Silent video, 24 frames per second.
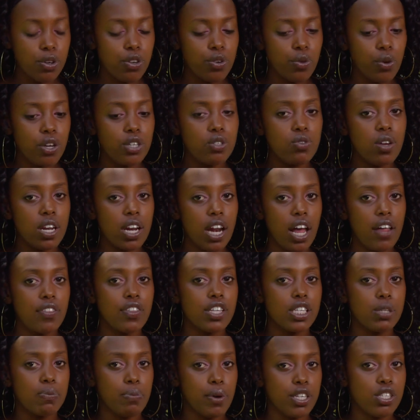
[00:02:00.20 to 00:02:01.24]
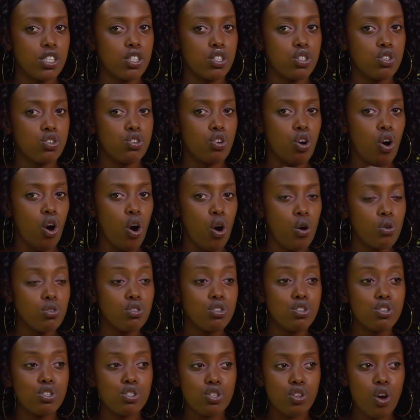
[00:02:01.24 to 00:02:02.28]
we're not going to allow this person to
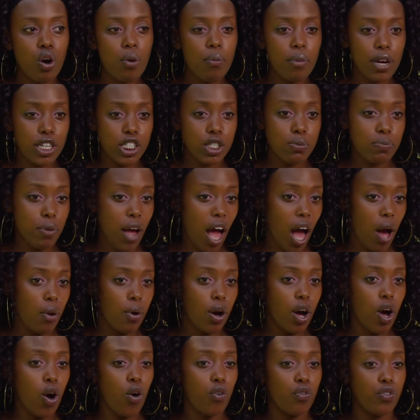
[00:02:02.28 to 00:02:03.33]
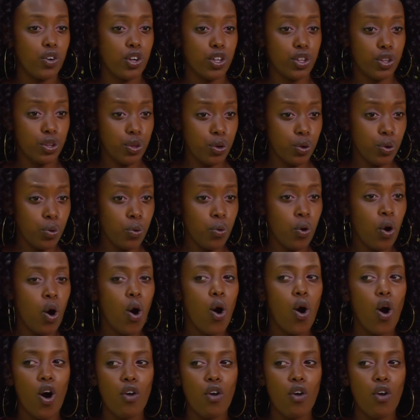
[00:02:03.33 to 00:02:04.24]
own so much power over you,